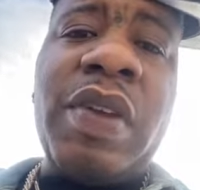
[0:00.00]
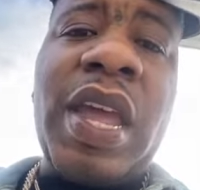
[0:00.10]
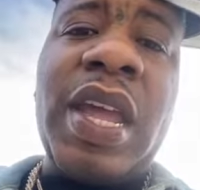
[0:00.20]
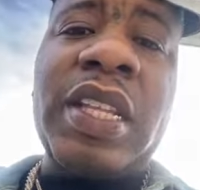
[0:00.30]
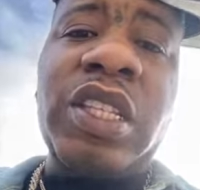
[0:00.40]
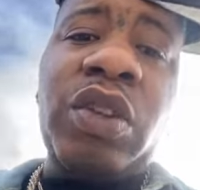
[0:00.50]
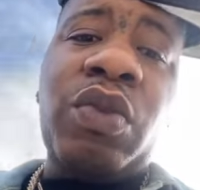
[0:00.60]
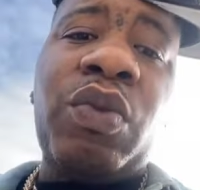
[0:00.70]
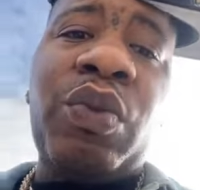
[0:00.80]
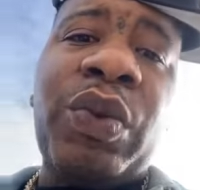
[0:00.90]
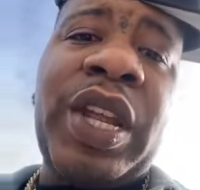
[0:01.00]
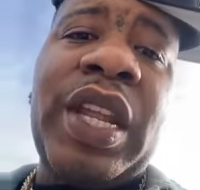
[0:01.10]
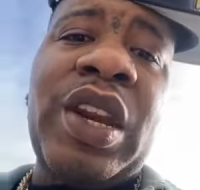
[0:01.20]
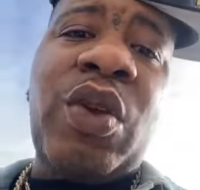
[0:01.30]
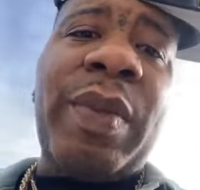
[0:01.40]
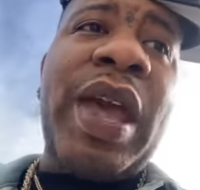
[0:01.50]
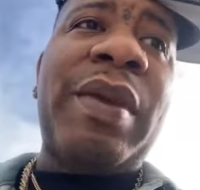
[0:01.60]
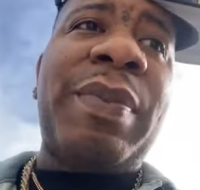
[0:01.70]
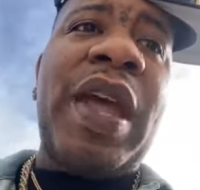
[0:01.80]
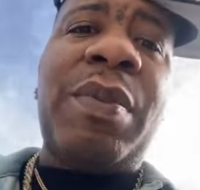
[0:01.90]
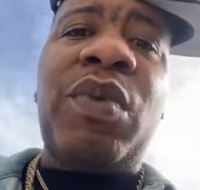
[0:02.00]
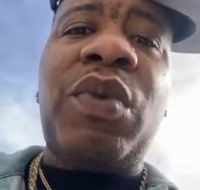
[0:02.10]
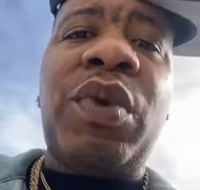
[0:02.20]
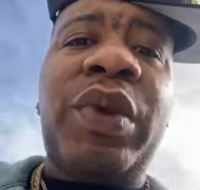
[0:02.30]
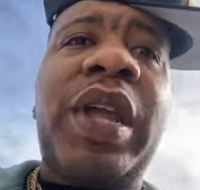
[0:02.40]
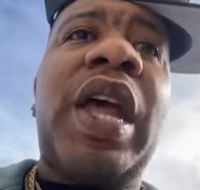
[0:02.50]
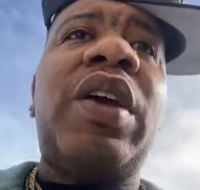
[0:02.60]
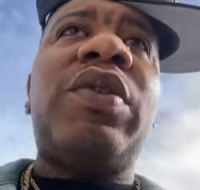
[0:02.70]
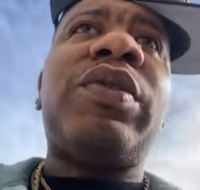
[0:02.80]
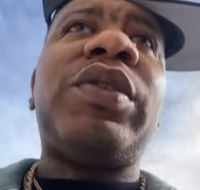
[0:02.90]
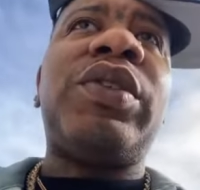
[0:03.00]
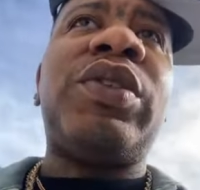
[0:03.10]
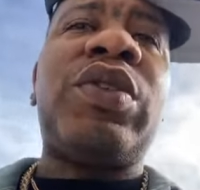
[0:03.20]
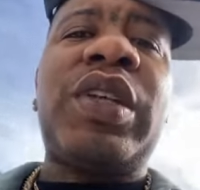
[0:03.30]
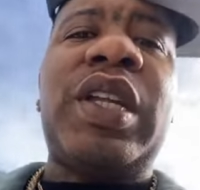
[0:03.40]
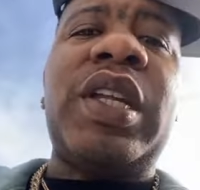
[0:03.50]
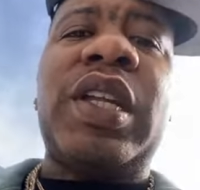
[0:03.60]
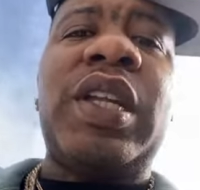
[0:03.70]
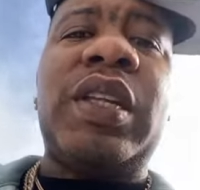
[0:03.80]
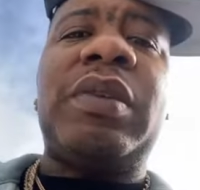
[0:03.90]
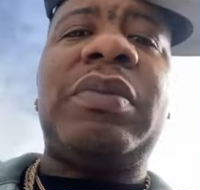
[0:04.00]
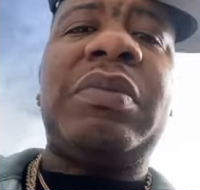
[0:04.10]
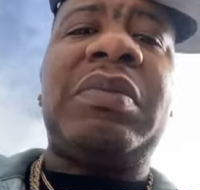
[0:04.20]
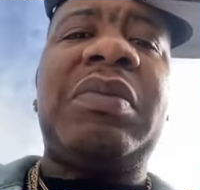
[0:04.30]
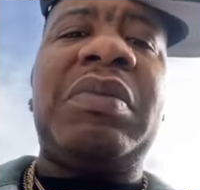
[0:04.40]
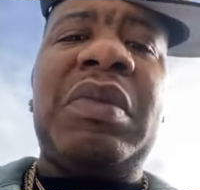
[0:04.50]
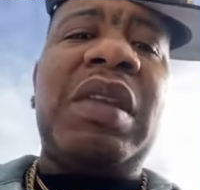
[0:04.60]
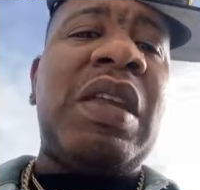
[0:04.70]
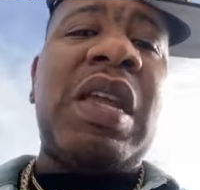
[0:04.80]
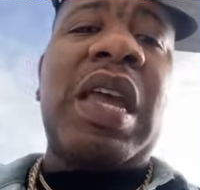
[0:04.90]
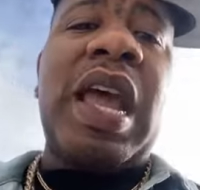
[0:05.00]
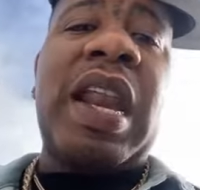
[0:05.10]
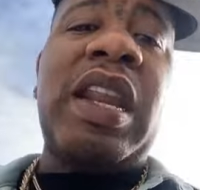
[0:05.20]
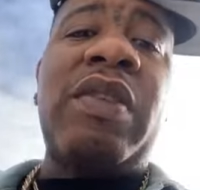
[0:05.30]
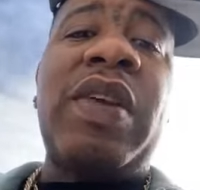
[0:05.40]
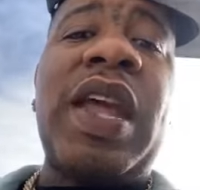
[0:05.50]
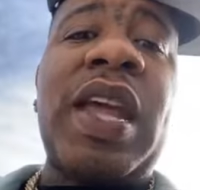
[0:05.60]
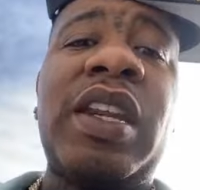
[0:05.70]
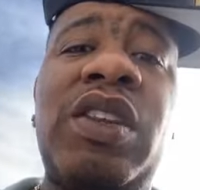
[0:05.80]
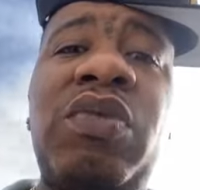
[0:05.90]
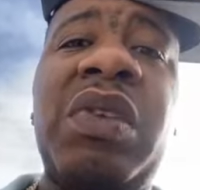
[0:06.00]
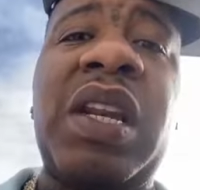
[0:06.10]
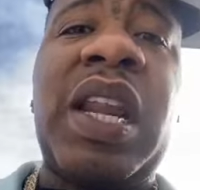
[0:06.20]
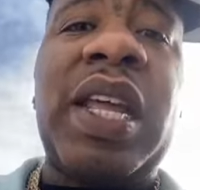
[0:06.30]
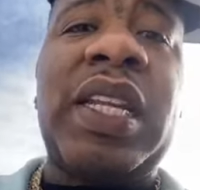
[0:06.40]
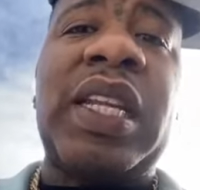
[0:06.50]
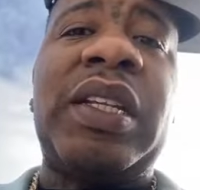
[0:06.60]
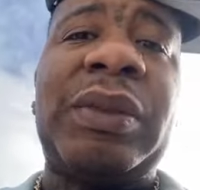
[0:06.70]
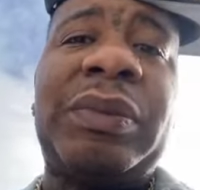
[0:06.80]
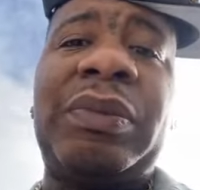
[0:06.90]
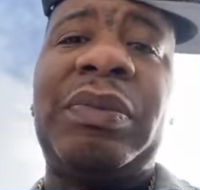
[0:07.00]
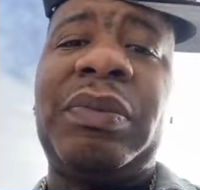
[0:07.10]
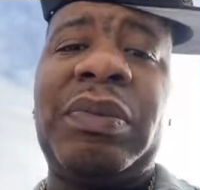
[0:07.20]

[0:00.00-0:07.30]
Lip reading: never had to read nobody paperwork out, you know what I mean? I never had to do nothing like that.